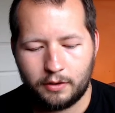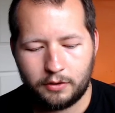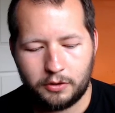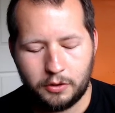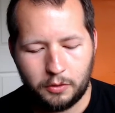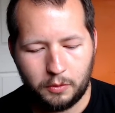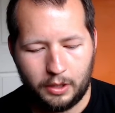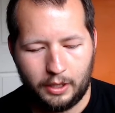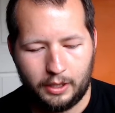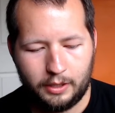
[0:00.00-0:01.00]

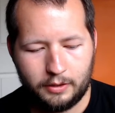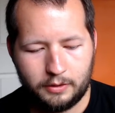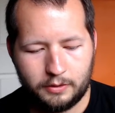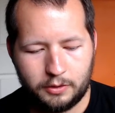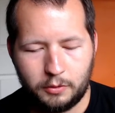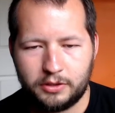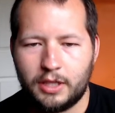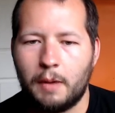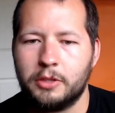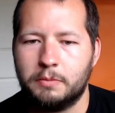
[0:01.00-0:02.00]
to
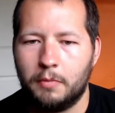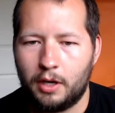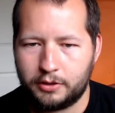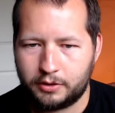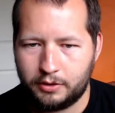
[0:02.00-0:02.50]
establish mosques